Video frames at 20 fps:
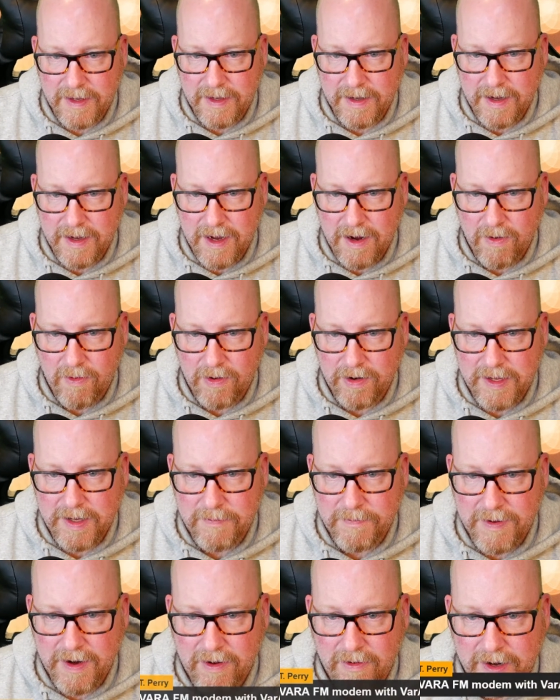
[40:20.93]
Howard T.
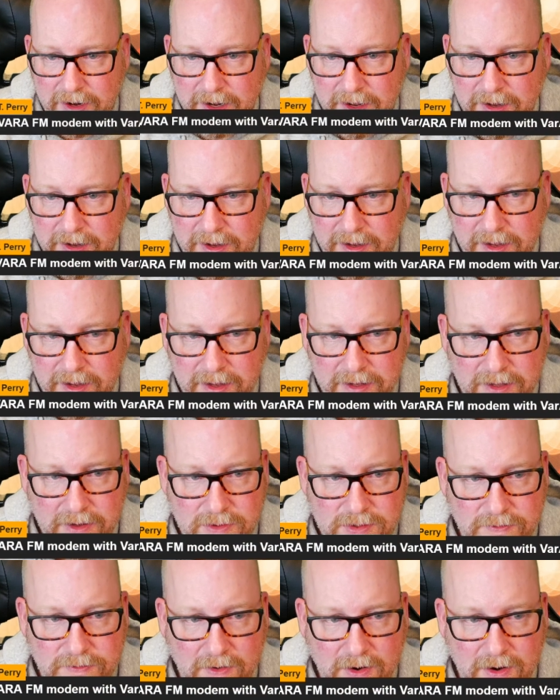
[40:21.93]
Perry,
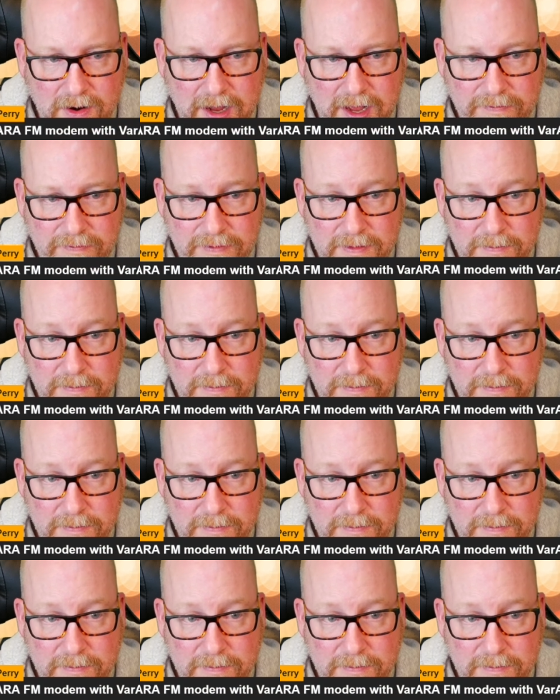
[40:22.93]
use VarAC